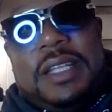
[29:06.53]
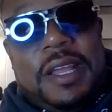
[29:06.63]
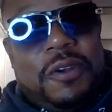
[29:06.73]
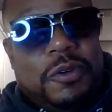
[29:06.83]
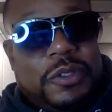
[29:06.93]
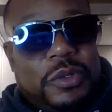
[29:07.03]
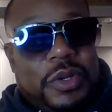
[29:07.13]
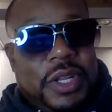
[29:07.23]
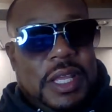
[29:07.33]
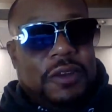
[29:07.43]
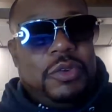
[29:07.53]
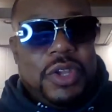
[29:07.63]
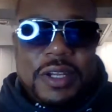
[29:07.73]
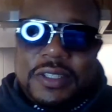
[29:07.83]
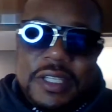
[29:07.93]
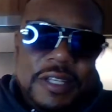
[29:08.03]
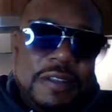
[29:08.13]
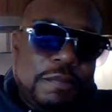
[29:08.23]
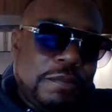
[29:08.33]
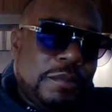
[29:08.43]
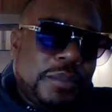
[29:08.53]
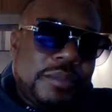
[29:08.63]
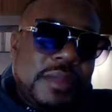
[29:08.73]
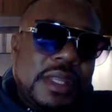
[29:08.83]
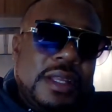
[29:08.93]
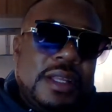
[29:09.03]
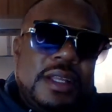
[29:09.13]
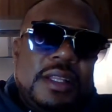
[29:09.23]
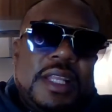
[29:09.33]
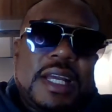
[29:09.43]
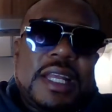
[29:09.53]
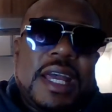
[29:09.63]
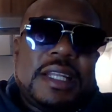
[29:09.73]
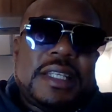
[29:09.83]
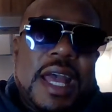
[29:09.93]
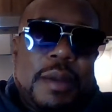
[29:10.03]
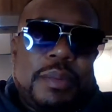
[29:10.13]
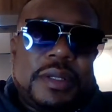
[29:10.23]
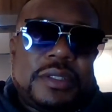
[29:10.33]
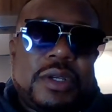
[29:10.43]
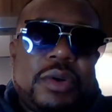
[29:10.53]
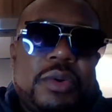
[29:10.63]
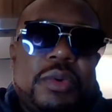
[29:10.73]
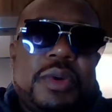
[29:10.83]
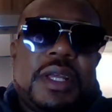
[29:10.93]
that goes on in New York City that has happened. So